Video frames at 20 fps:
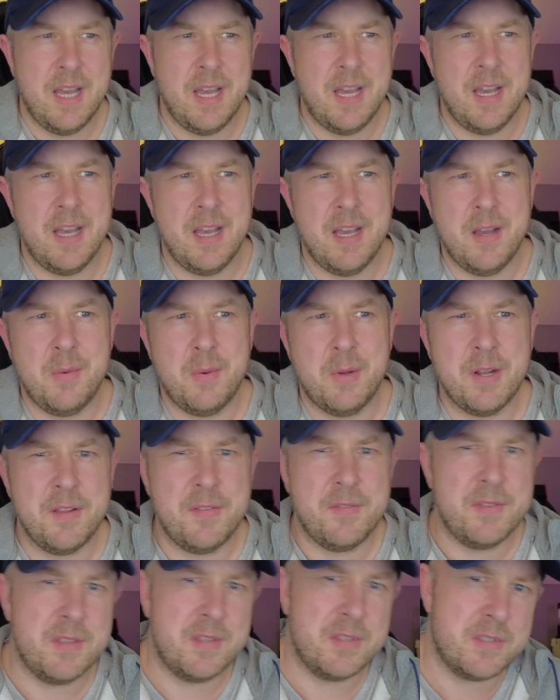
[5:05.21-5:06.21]
When
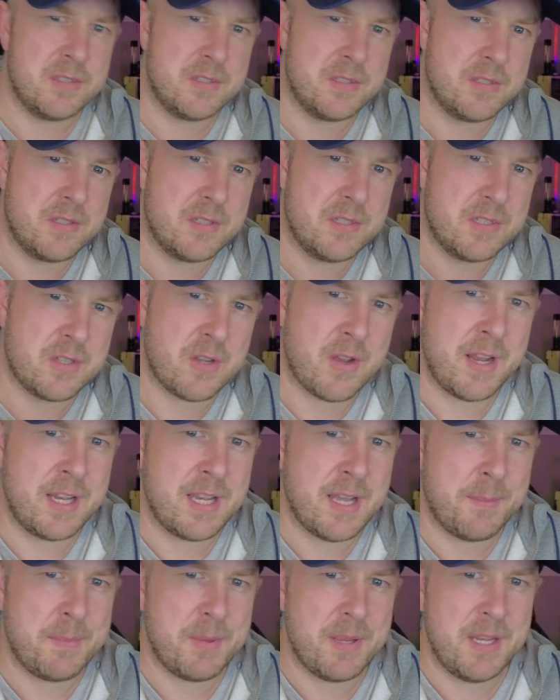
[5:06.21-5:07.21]
I
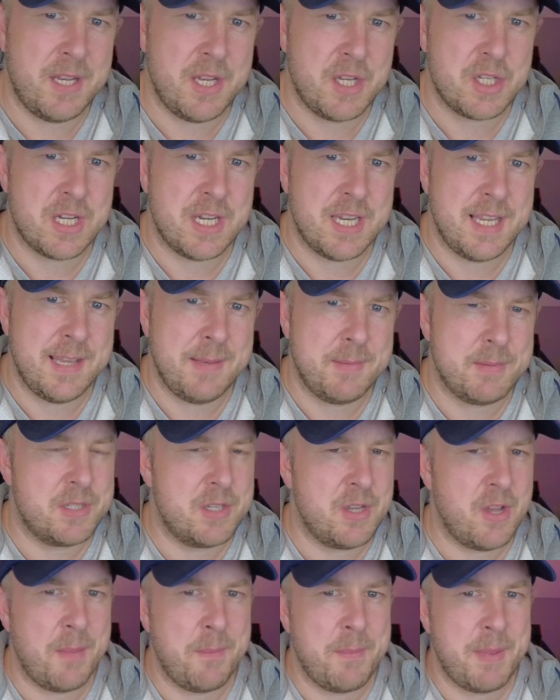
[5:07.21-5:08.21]
signed up initially, it was
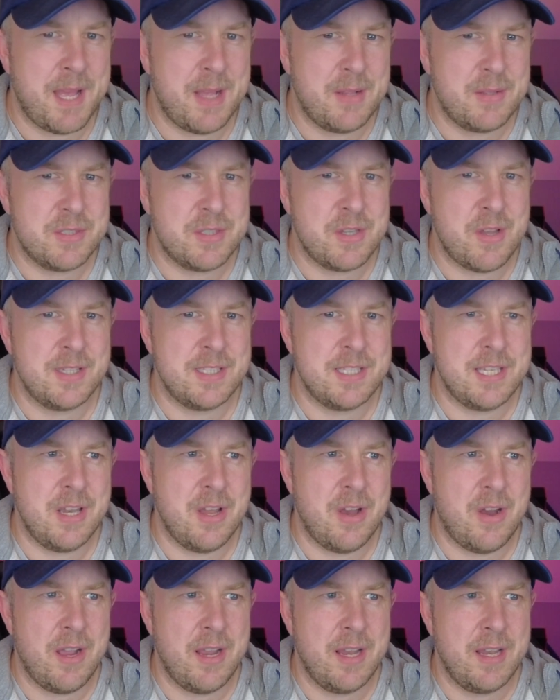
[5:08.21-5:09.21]

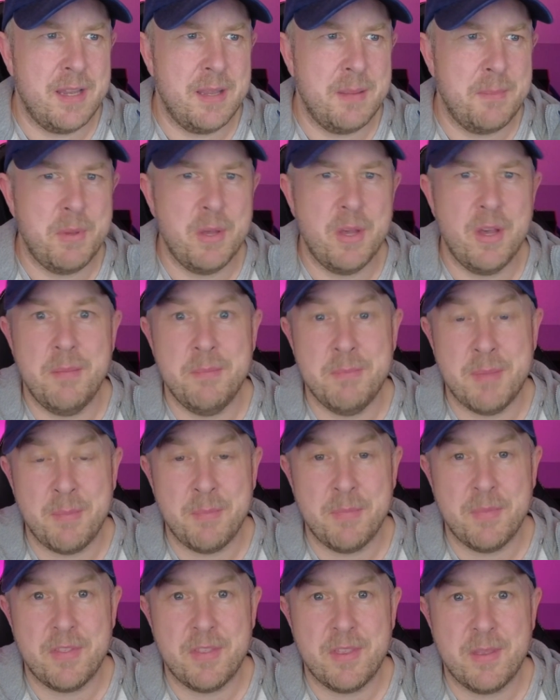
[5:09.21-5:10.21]
£9.99 per
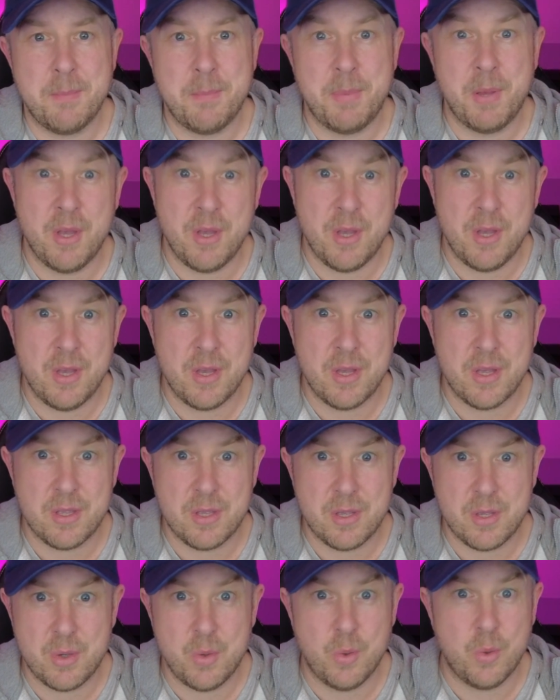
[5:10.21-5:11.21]
month per
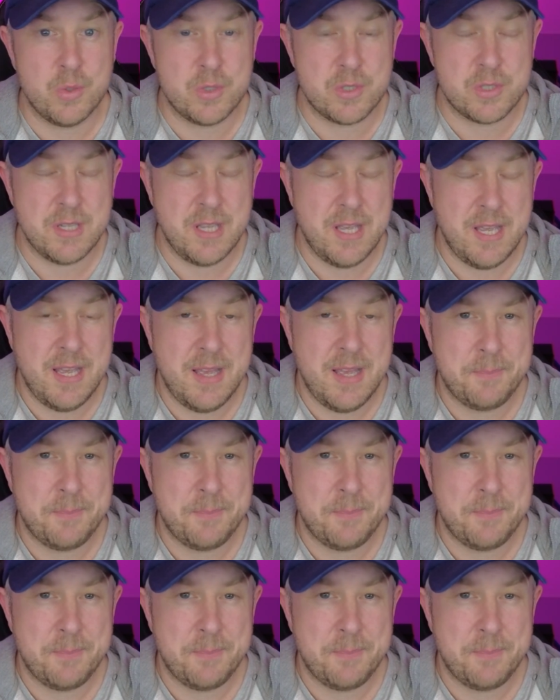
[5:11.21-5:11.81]
course.